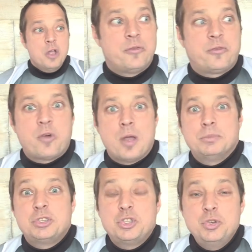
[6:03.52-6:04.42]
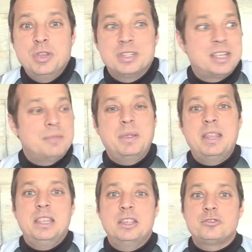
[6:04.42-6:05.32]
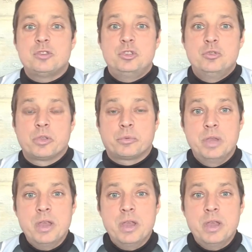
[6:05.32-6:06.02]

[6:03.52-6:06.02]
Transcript: from students that have been in the industry 2 or 3